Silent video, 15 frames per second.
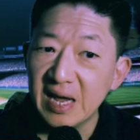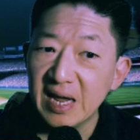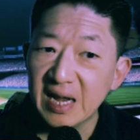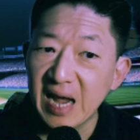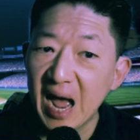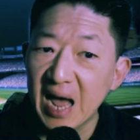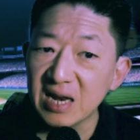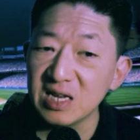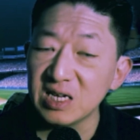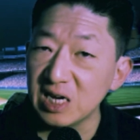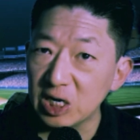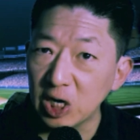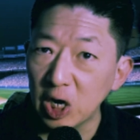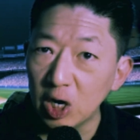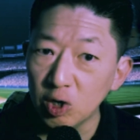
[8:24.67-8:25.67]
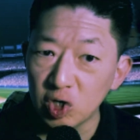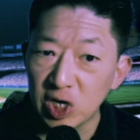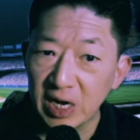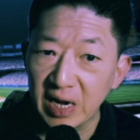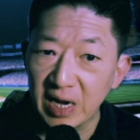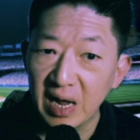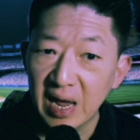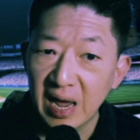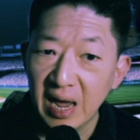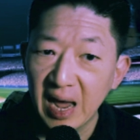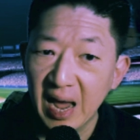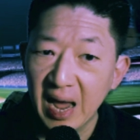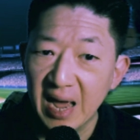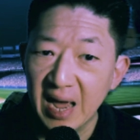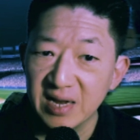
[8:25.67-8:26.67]
Constant coaching,
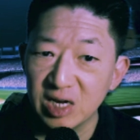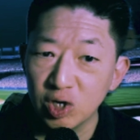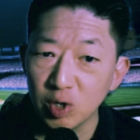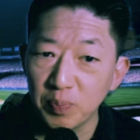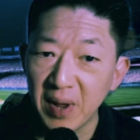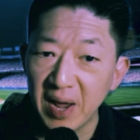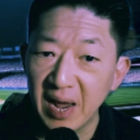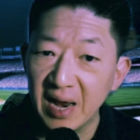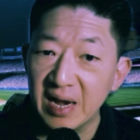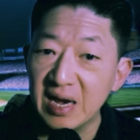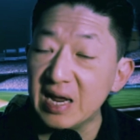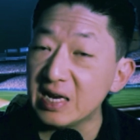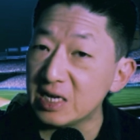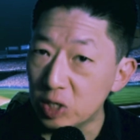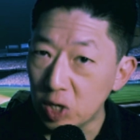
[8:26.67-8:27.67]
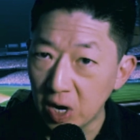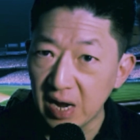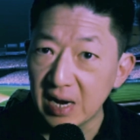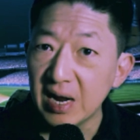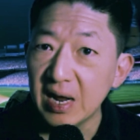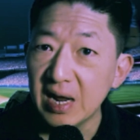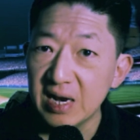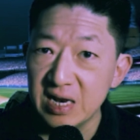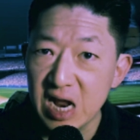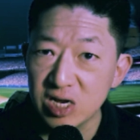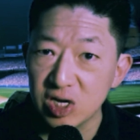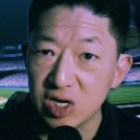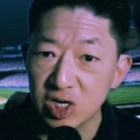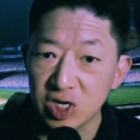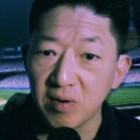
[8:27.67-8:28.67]
as in Japan, is not
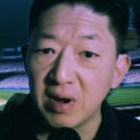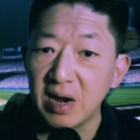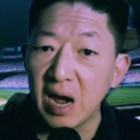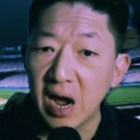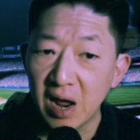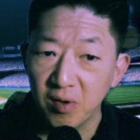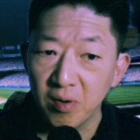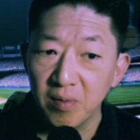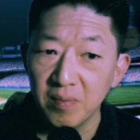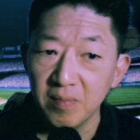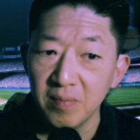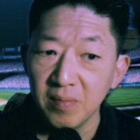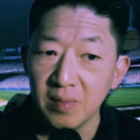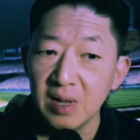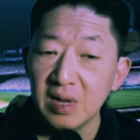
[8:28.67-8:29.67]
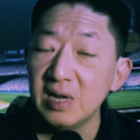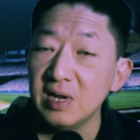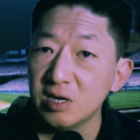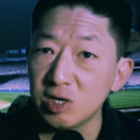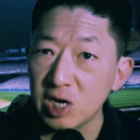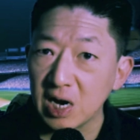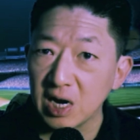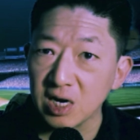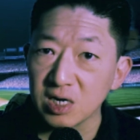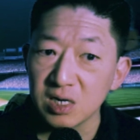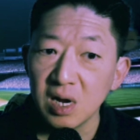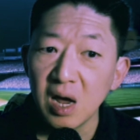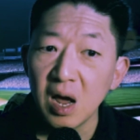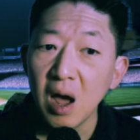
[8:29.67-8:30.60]
necessary either. 6.